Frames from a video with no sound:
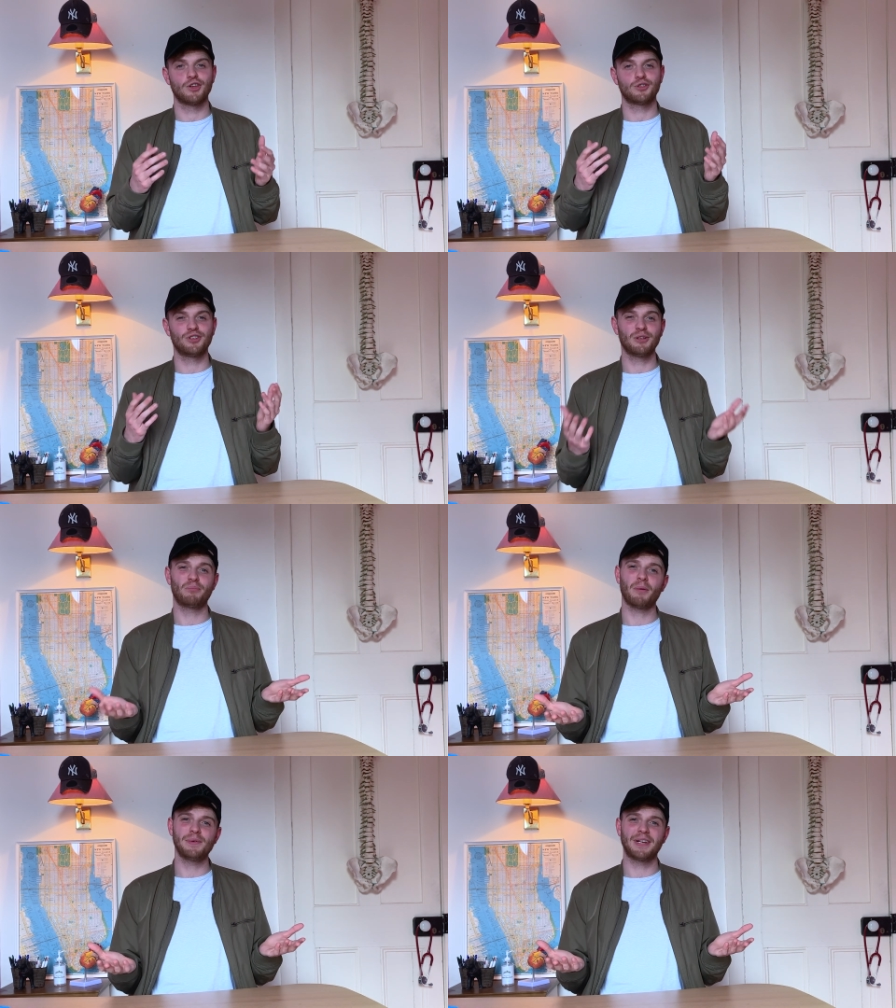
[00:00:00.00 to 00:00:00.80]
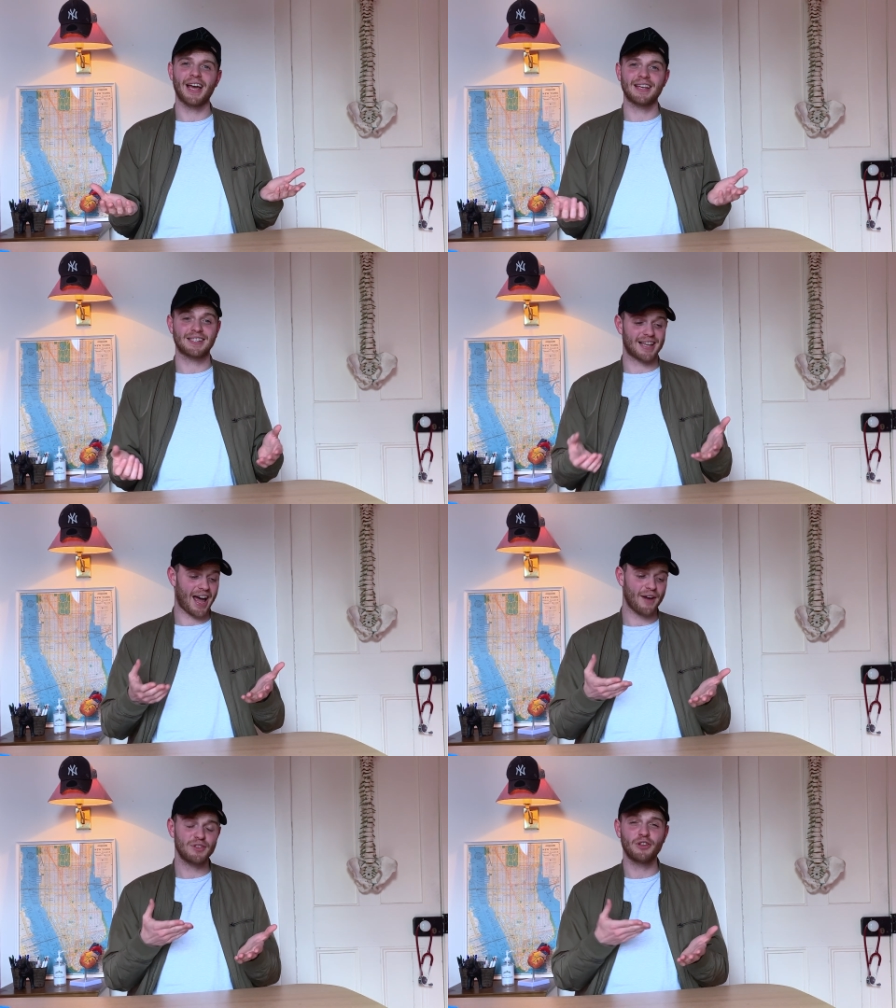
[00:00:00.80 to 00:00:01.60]
So you can probably guess that
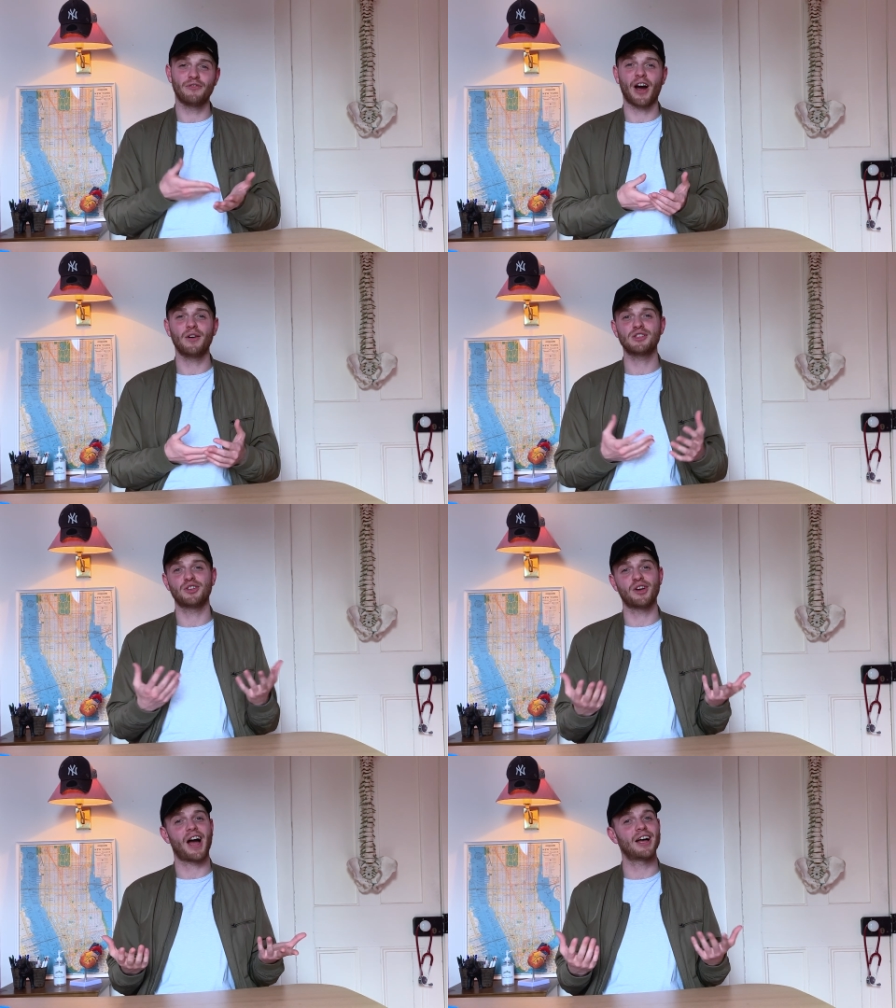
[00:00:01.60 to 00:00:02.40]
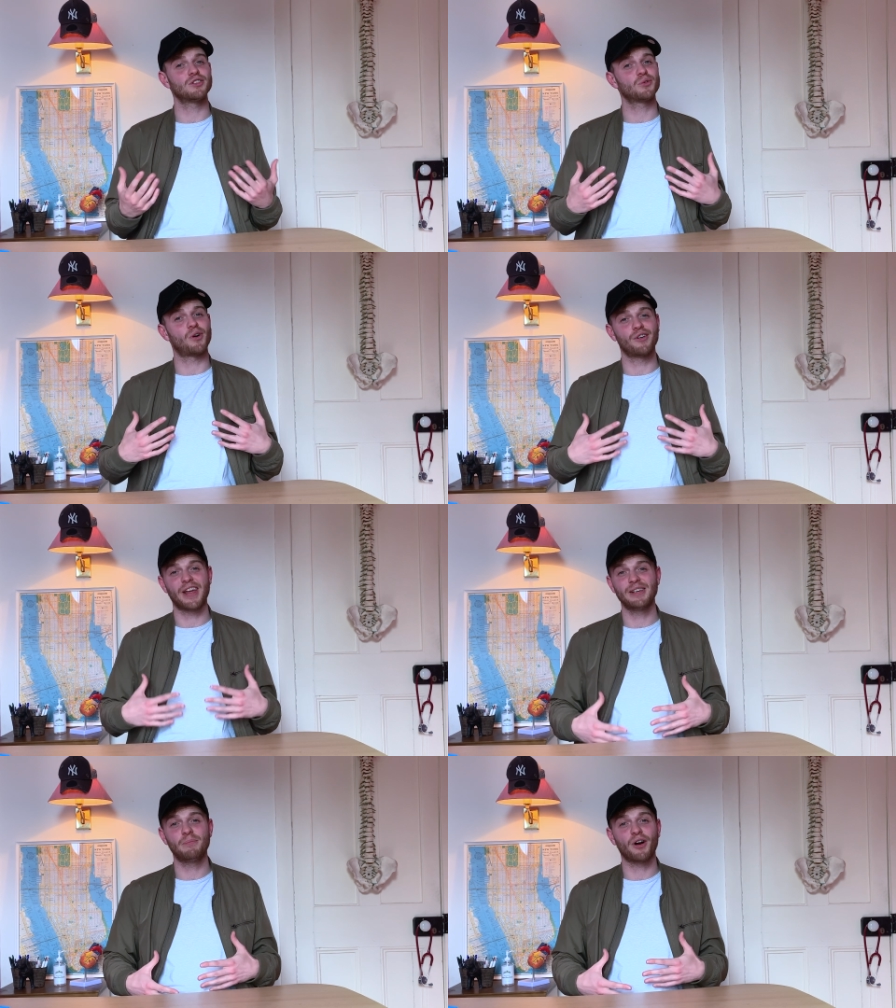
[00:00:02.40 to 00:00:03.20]
having the virus on your hands or on
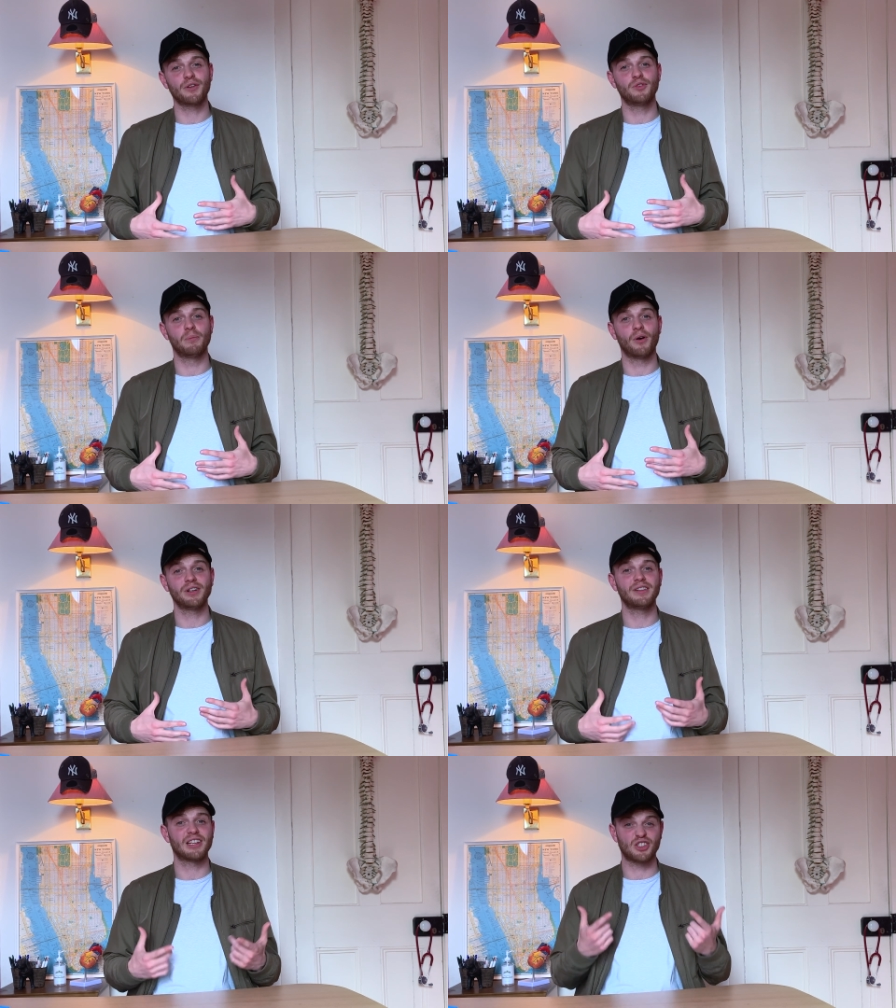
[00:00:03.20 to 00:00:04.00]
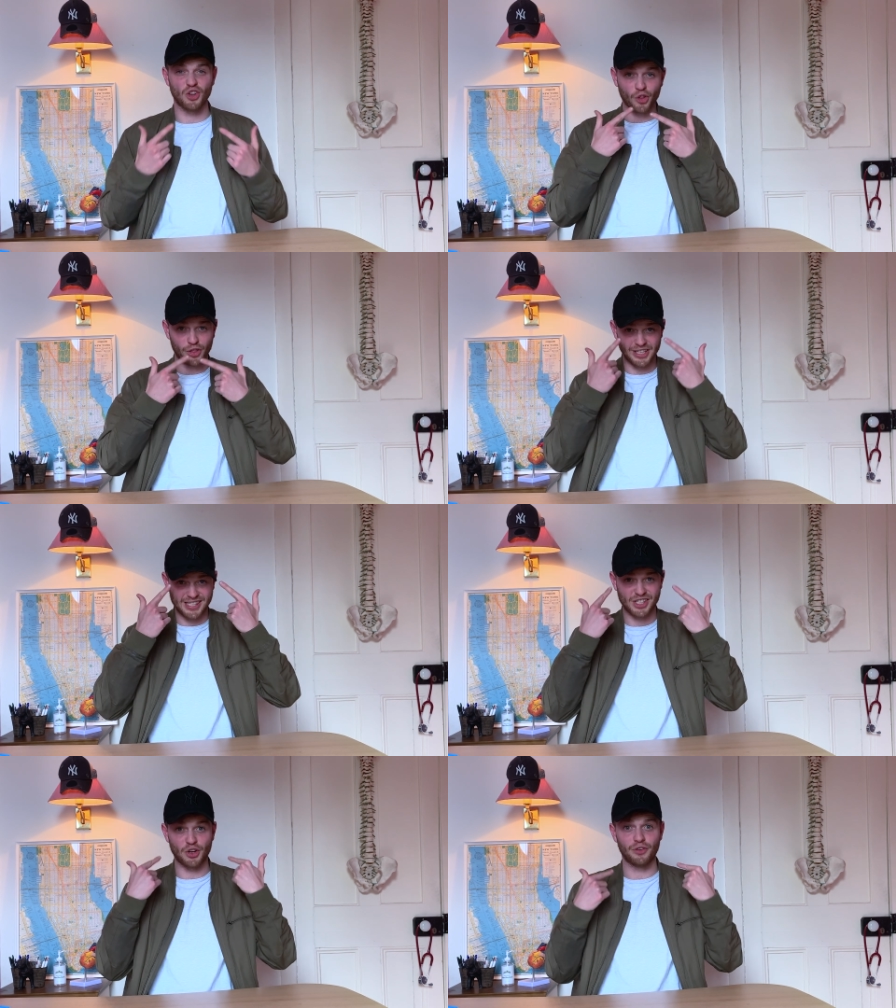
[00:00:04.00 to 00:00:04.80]
any part of your body that's not these
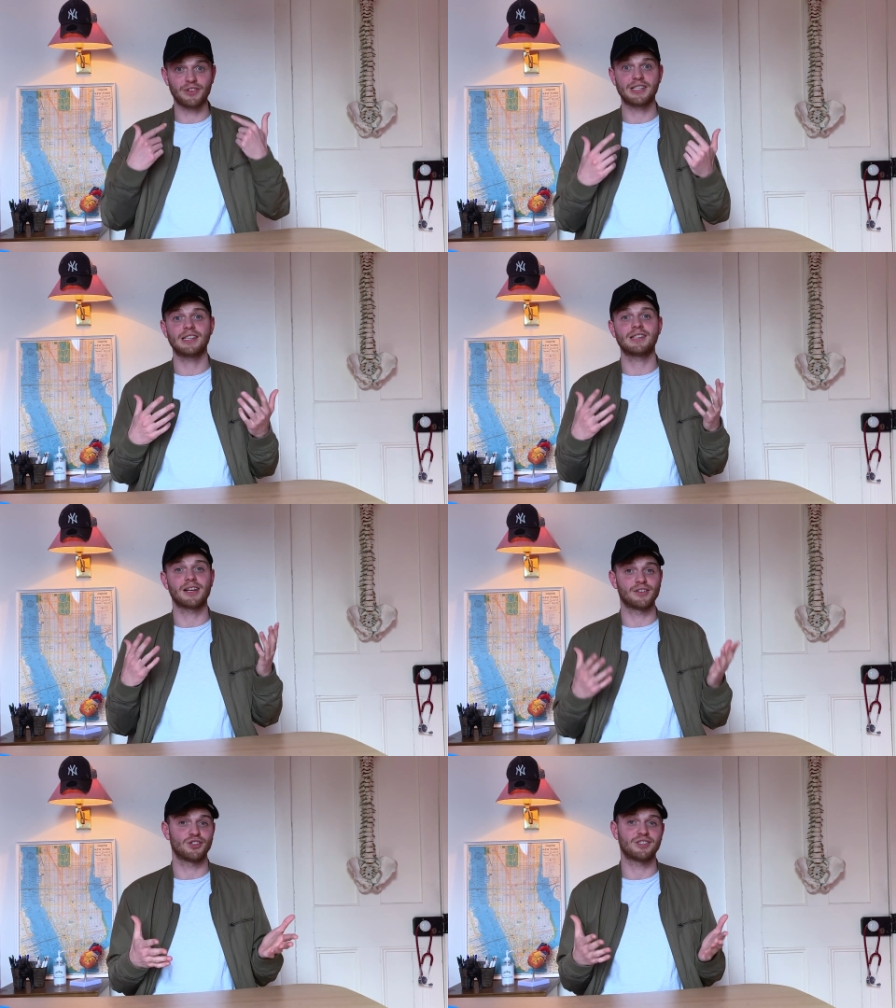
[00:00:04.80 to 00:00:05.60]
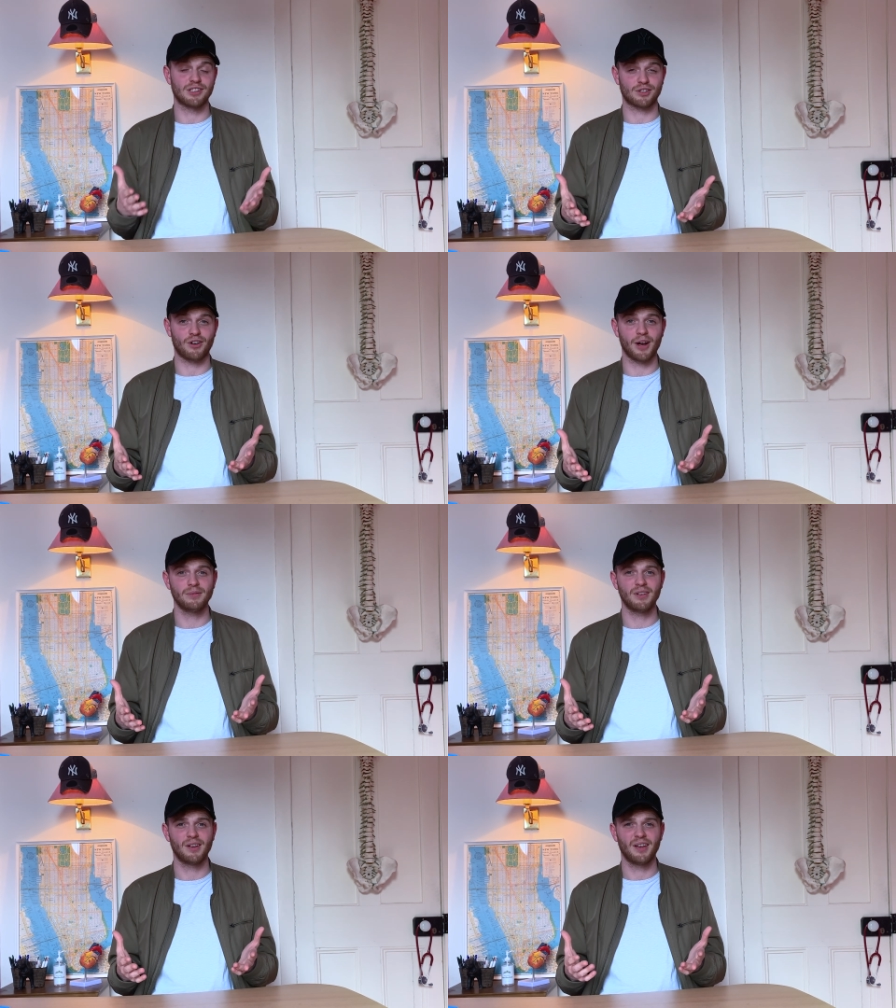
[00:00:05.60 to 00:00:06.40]
surfaces that I've just described
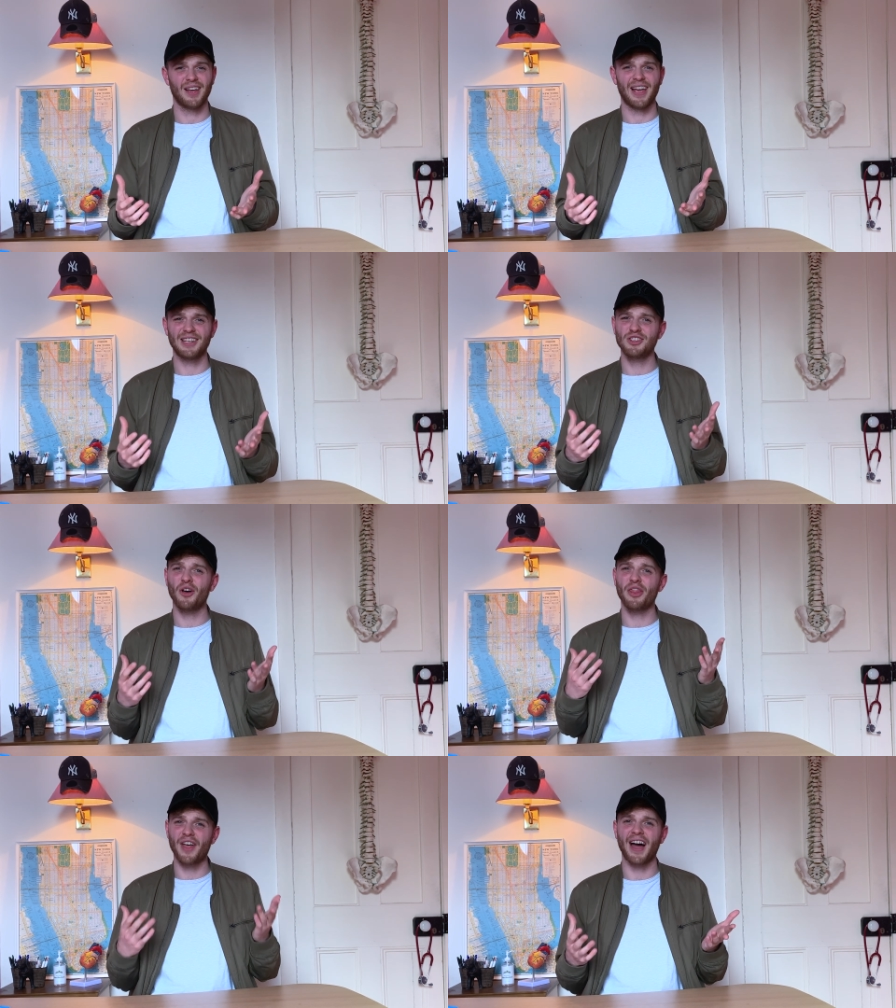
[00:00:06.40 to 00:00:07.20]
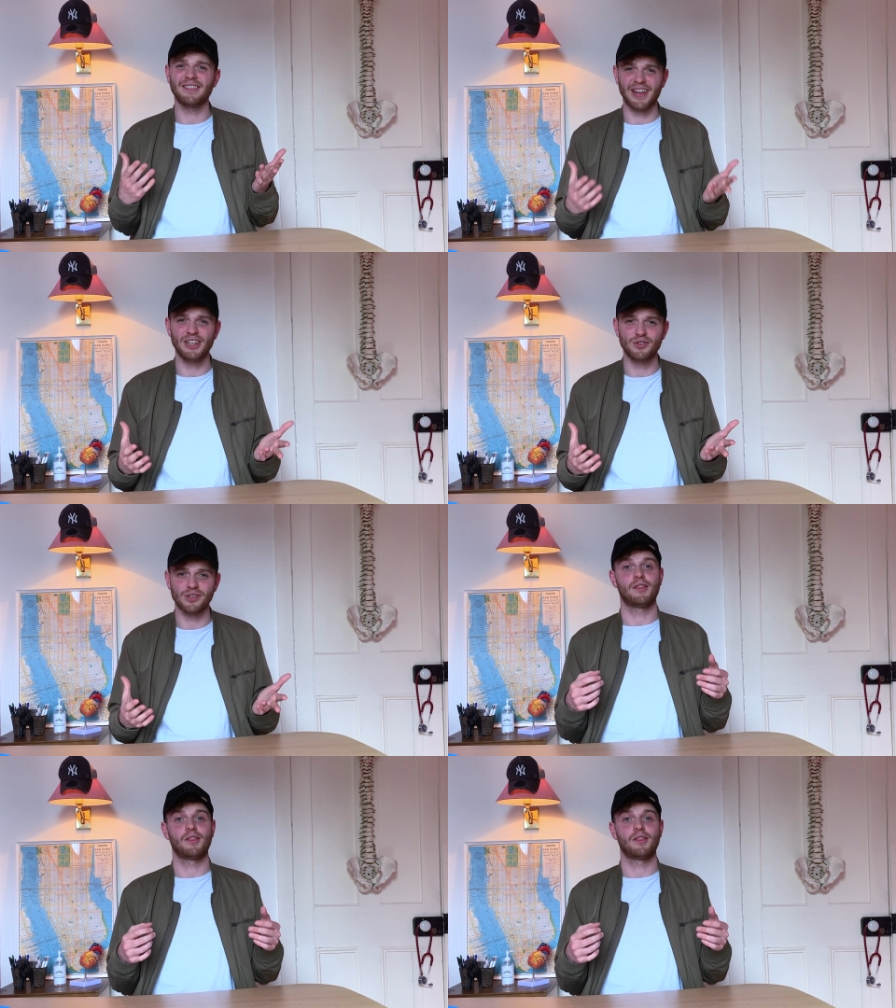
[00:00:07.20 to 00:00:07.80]
is not that dangerous.